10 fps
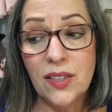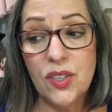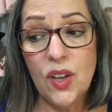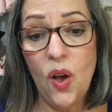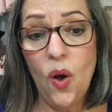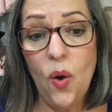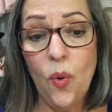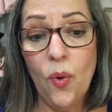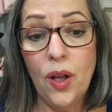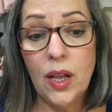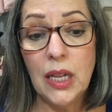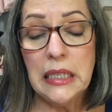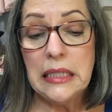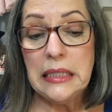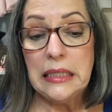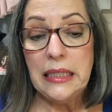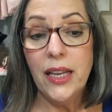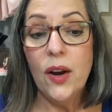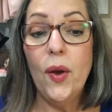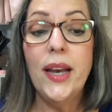So,
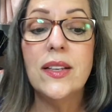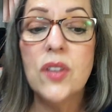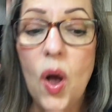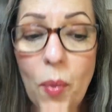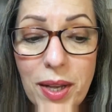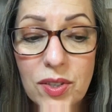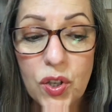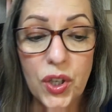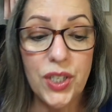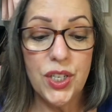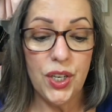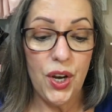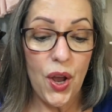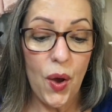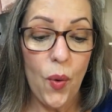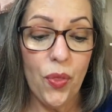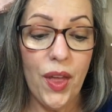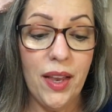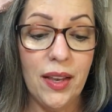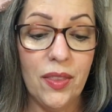you know, and it's always good to know
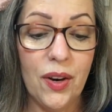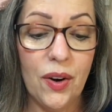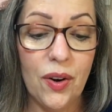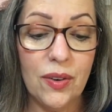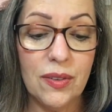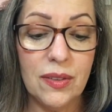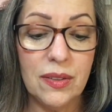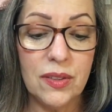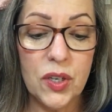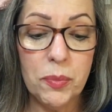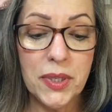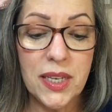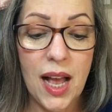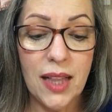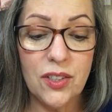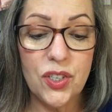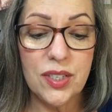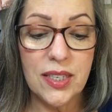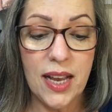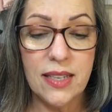that they're
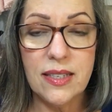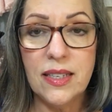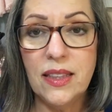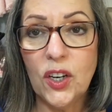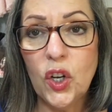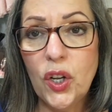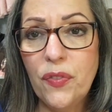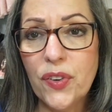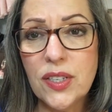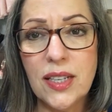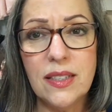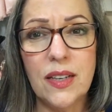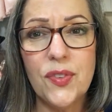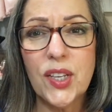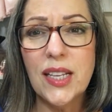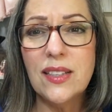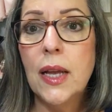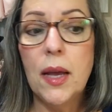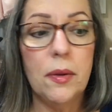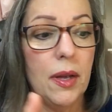dermatologist tested. They're good for sensitive skins.
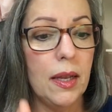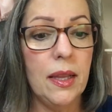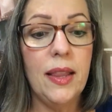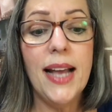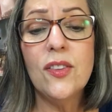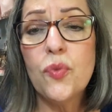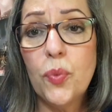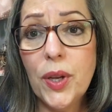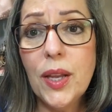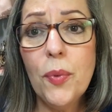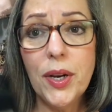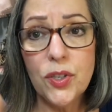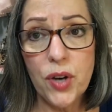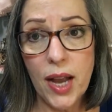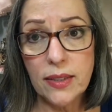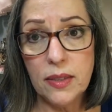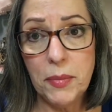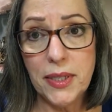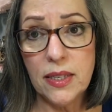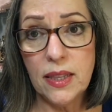And that's really what attracted
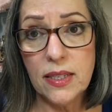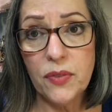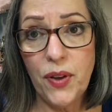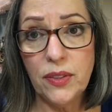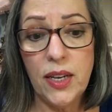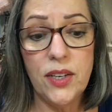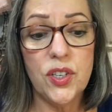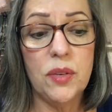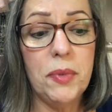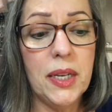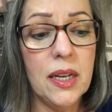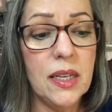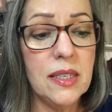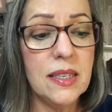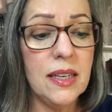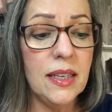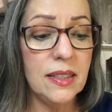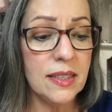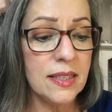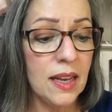me to this foundation because
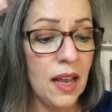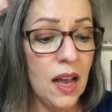it's